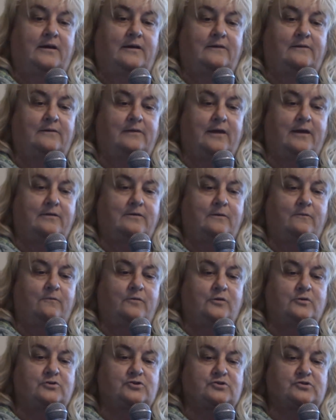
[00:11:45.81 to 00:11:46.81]
is that the
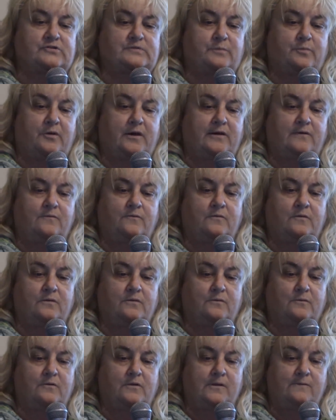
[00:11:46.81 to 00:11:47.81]
future is bright for
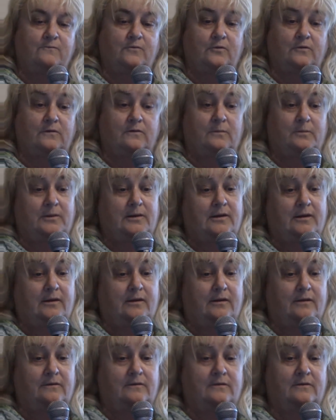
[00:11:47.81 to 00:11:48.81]
thorium fuels
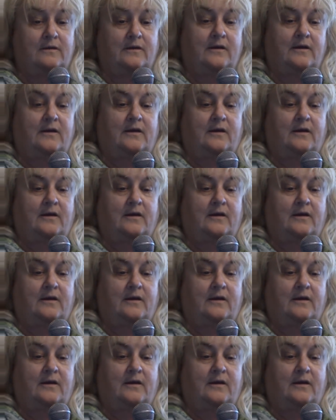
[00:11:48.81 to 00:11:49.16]
because